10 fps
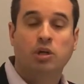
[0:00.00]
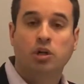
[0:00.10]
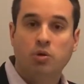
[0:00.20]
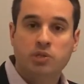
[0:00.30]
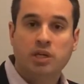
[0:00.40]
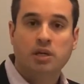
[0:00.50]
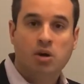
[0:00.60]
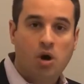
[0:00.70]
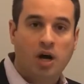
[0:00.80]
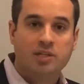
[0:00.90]
closing
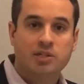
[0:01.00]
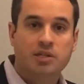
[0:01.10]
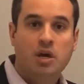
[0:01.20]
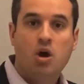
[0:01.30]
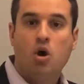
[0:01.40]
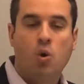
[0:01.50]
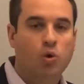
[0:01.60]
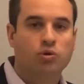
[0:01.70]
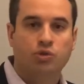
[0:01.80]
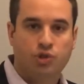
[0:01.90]
cost
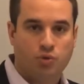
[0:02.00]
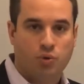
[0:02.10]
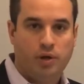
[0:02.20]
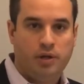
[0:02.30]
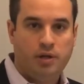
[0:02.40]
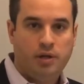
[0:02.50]
horror story,